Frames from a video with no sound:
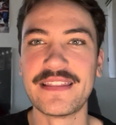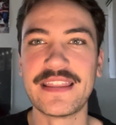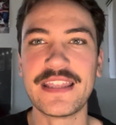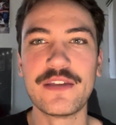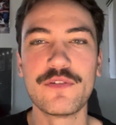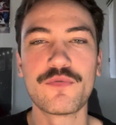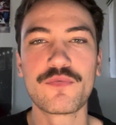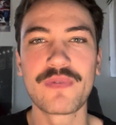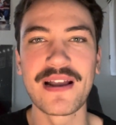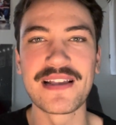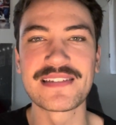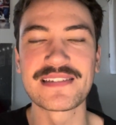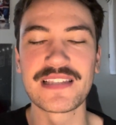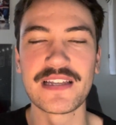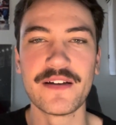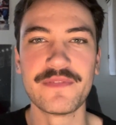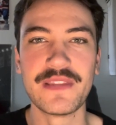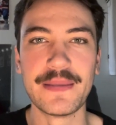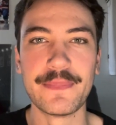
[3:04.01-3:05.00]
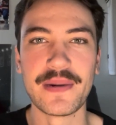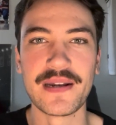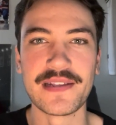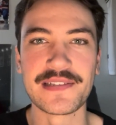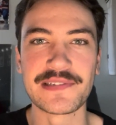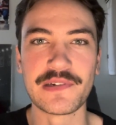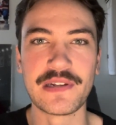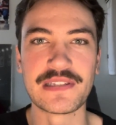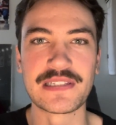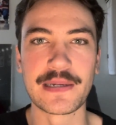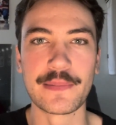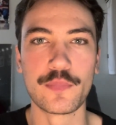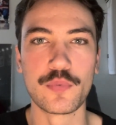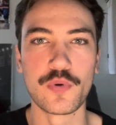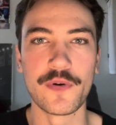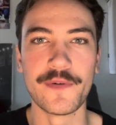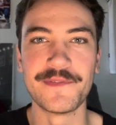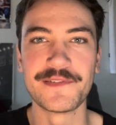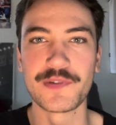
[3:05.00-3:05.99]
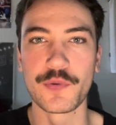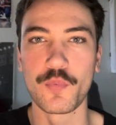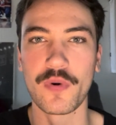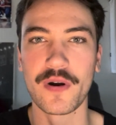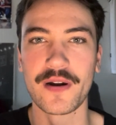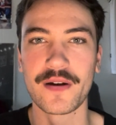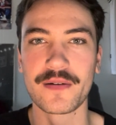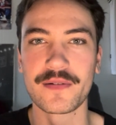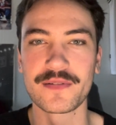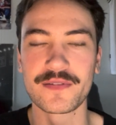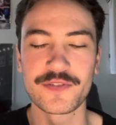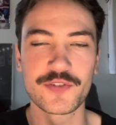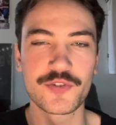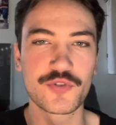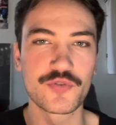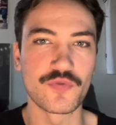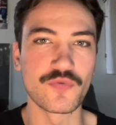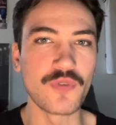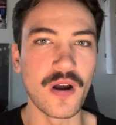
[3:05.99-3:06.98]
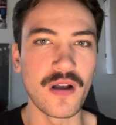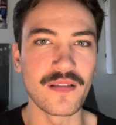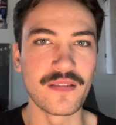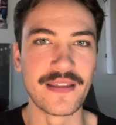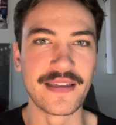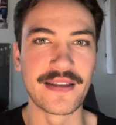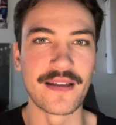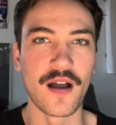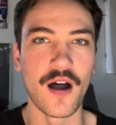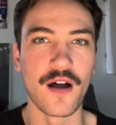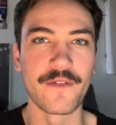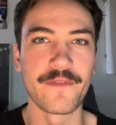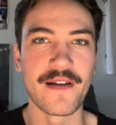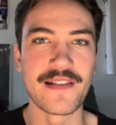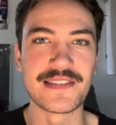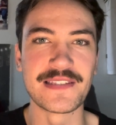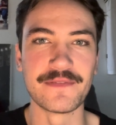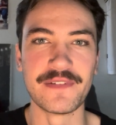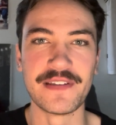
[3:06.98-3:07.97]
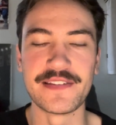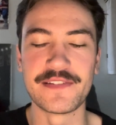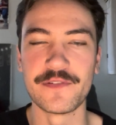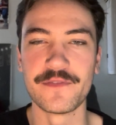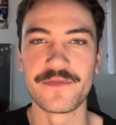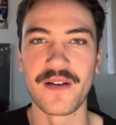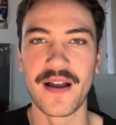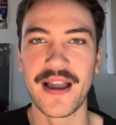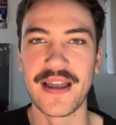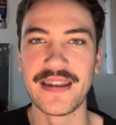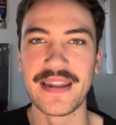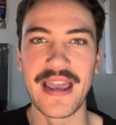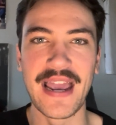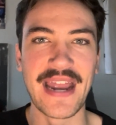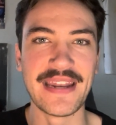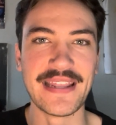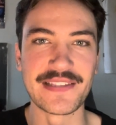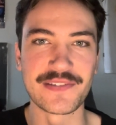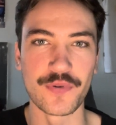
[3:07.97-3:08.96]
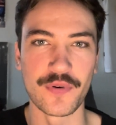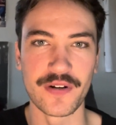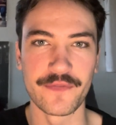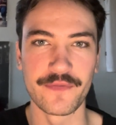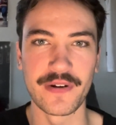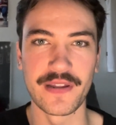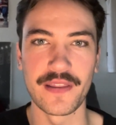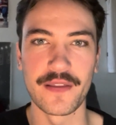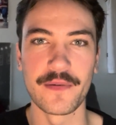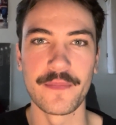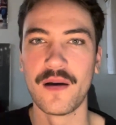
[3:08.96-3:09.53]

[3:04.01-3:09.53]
the rest of the Minnesota Timberwolves were struggling offensively to find any sort of rhythm.